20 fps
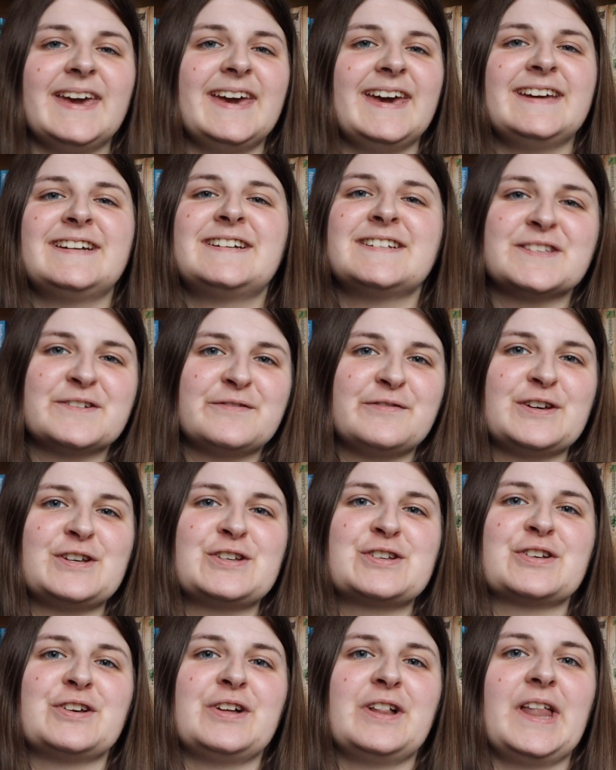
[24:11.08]
It is
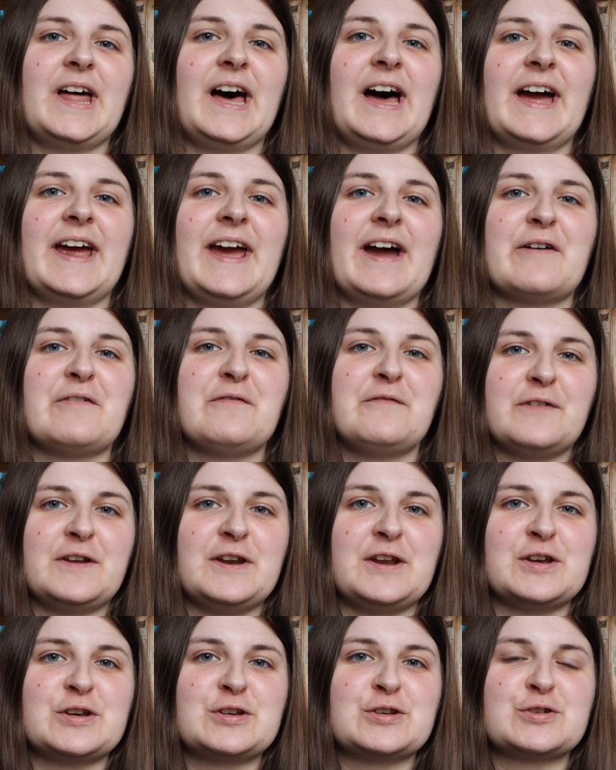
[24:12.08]
official, I have
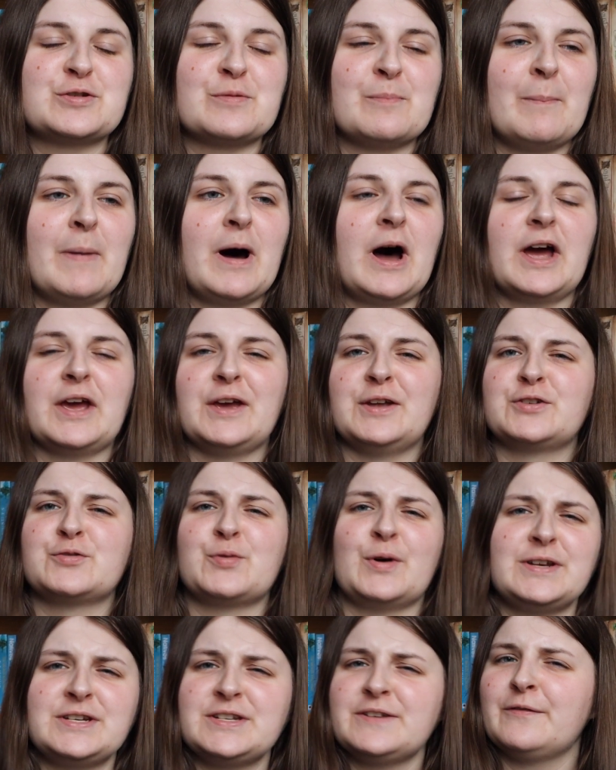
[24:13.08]
finished my
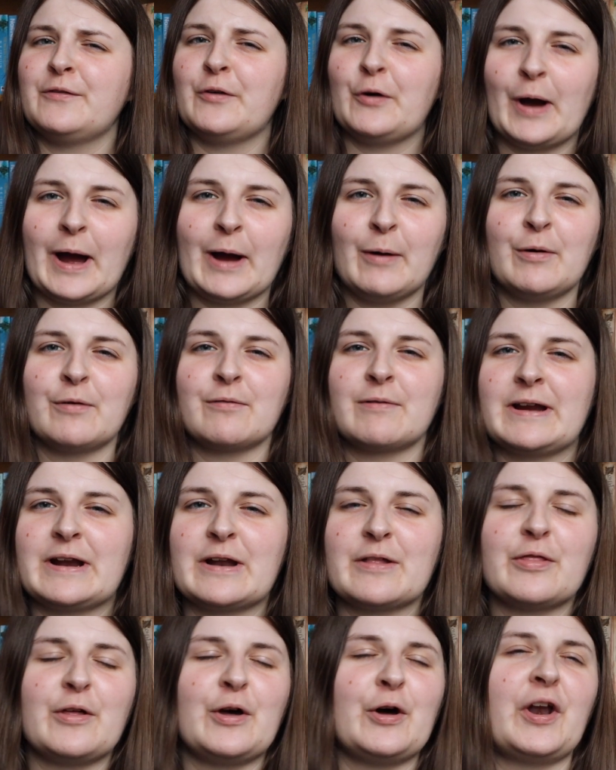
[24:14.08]
24-hour
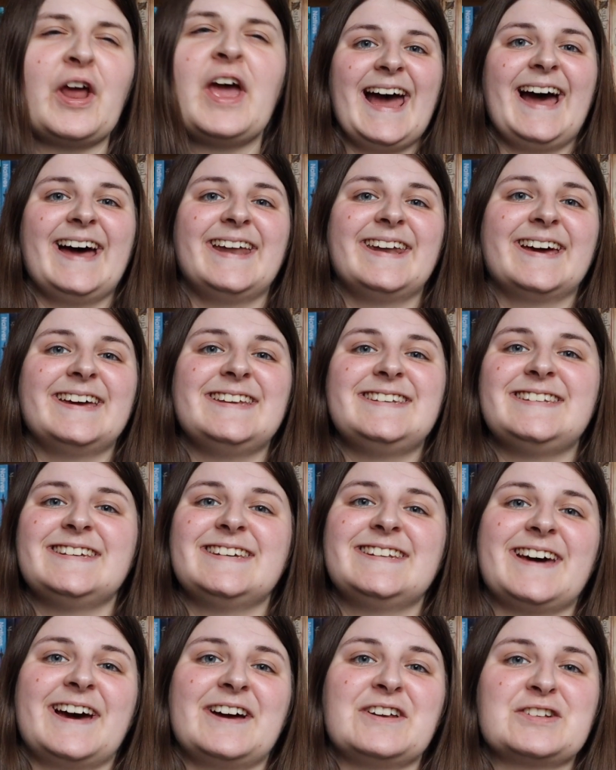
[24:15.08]
readathon, and I
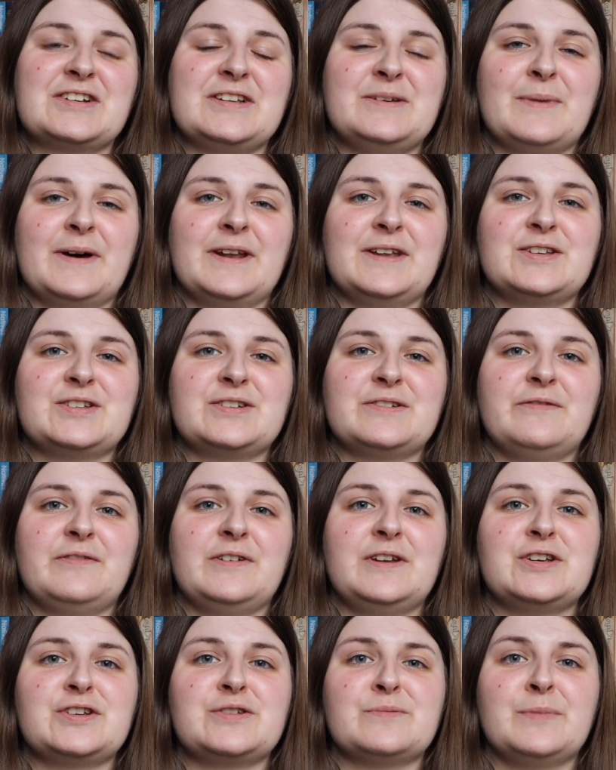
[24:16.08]
did actually manage to
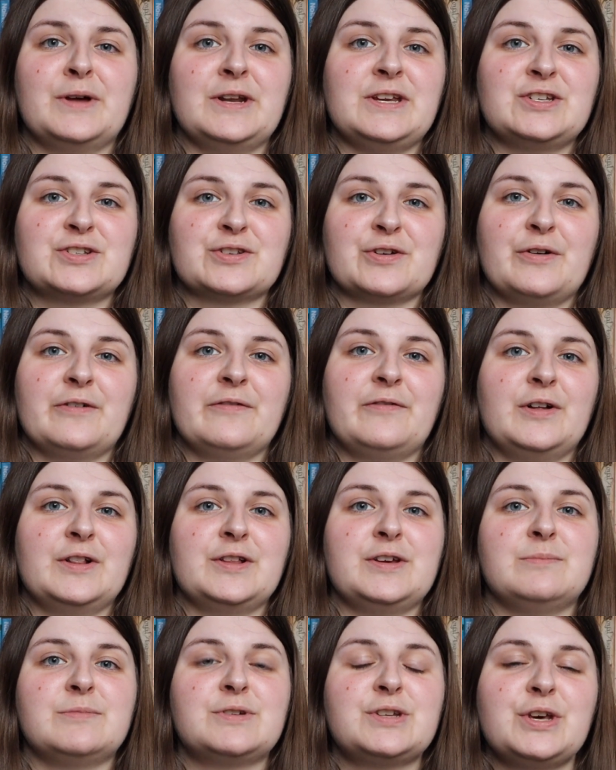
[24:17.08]
finish Money Shot
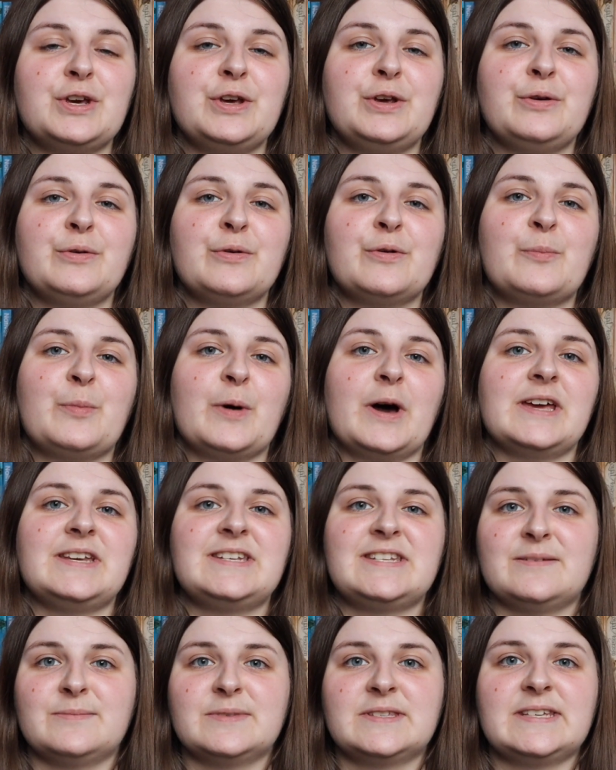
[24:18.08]
Volume 2 by
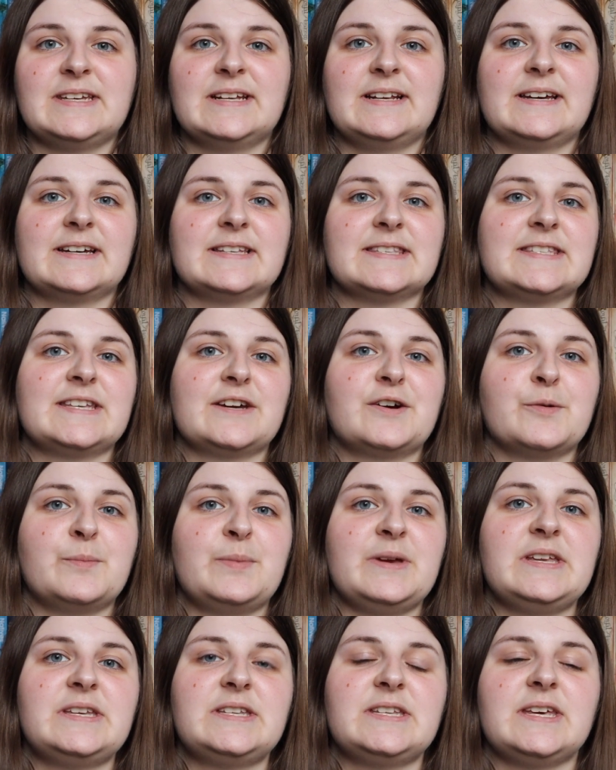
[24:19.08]
Tim Seeley and Sarah
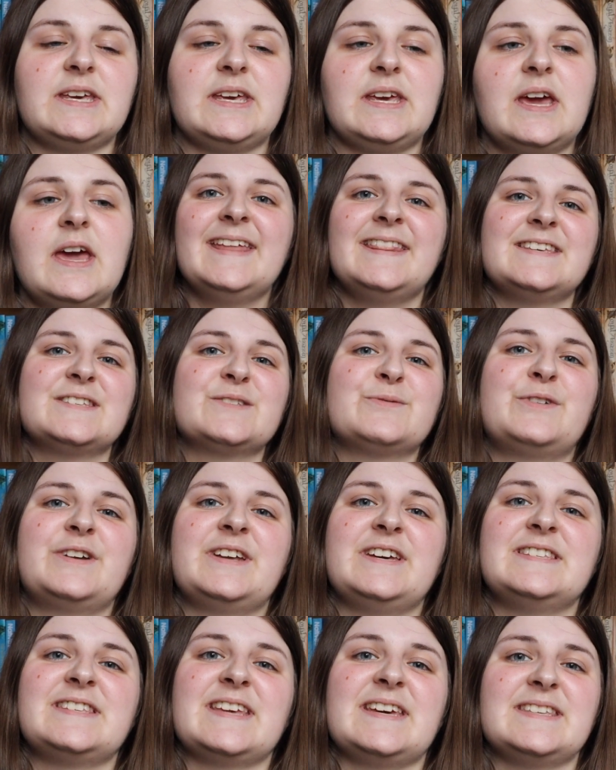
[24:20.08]
Beattie. This one
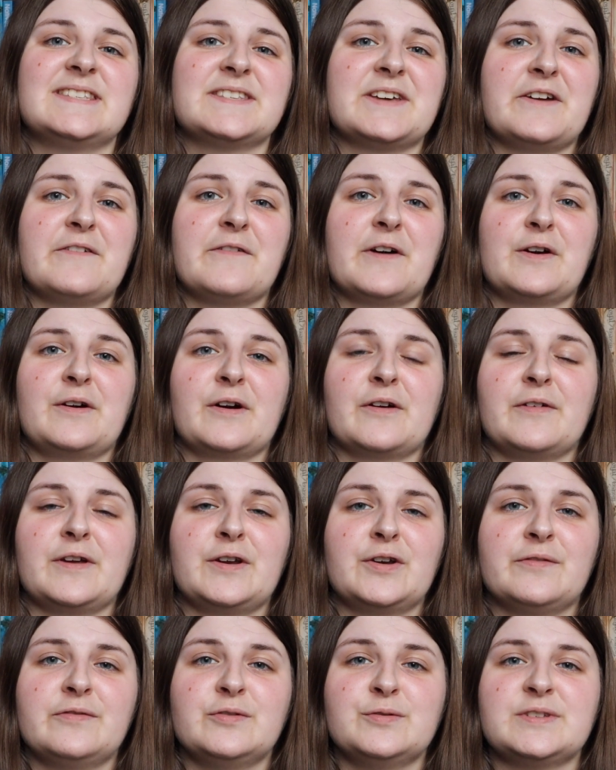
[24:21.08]
is a sci-fi graphic
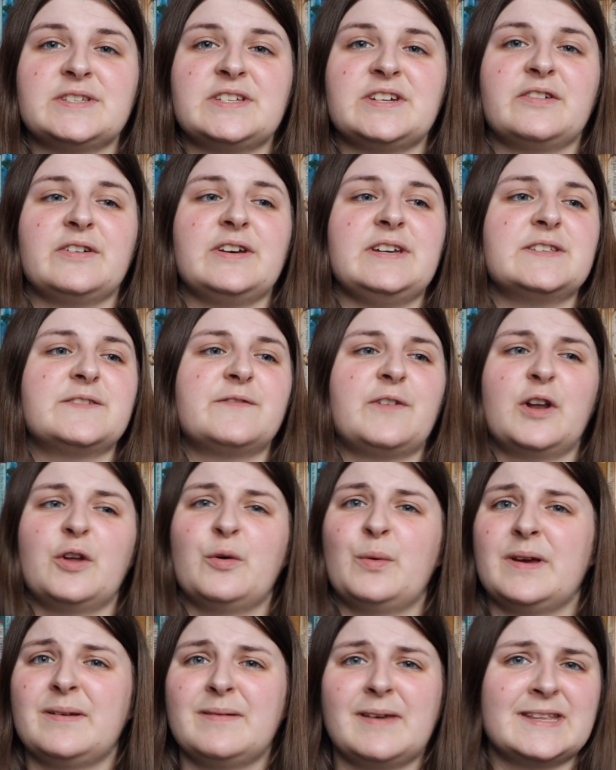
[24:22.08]
novel series
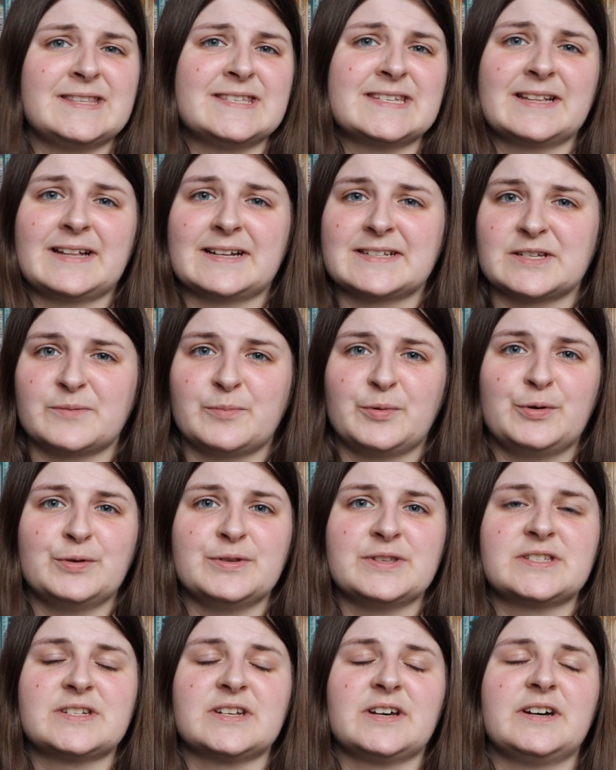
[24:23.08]
following intergalactic
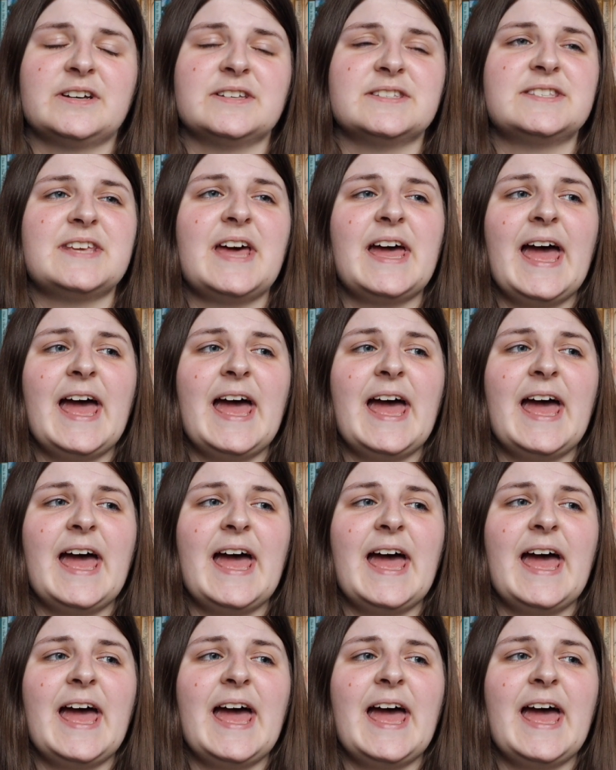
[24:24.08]
porn stars,